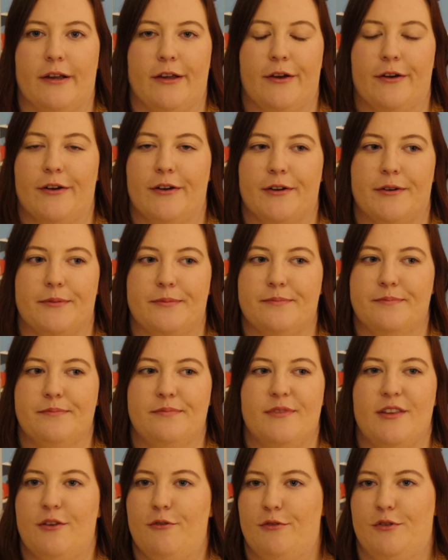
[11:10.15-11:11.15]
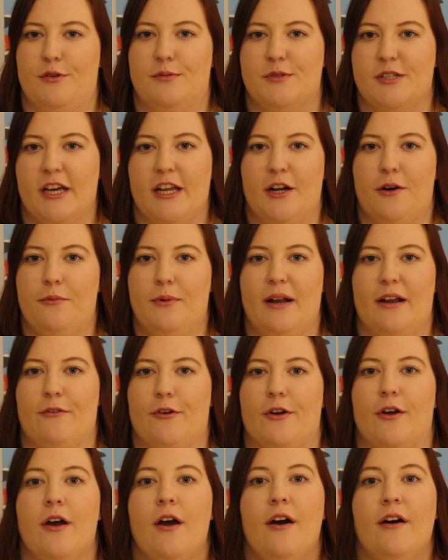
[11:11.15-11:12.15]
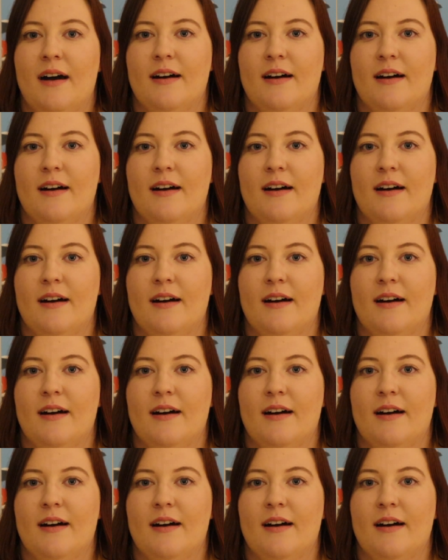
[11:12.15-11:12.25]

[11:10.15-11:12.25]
your YouTube channel, whatever.